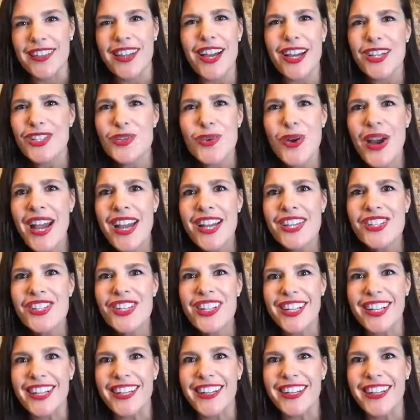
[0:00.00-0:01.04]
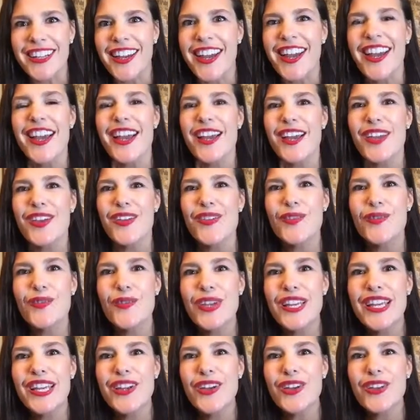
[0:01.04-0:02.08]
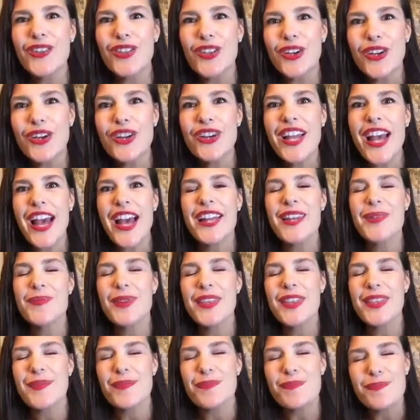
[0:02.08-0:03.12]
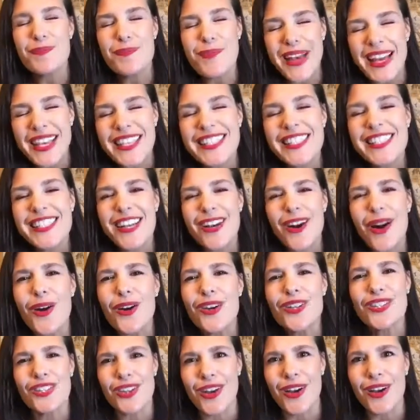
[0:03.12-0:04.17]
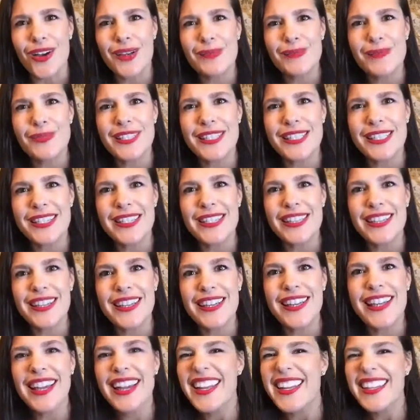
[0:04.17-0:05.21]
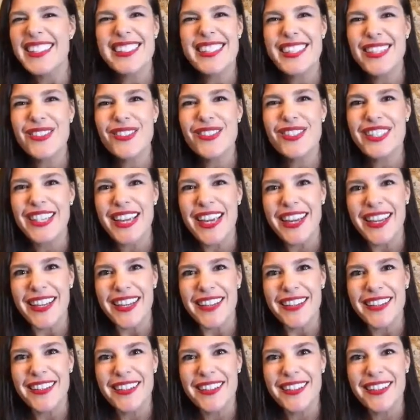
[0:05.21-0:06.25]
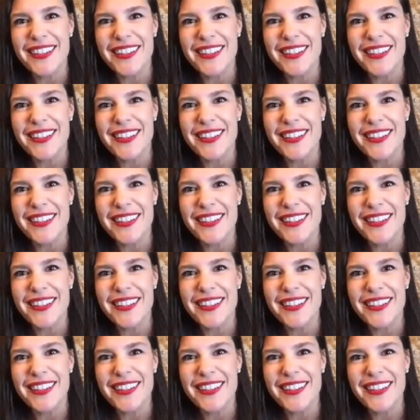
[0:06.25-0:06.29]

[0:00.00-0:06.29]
A tragedy if we could learn how to be the best at our jobs in a single day.